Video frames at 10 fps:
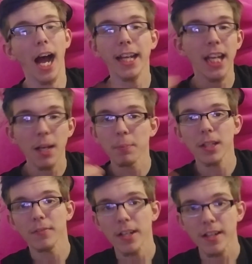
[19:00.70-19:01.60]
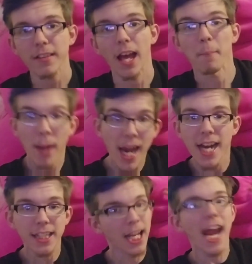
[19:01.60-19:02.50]
I can't believe I did that.
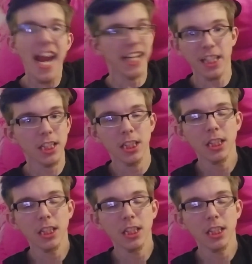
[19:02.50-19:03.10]
Pancake.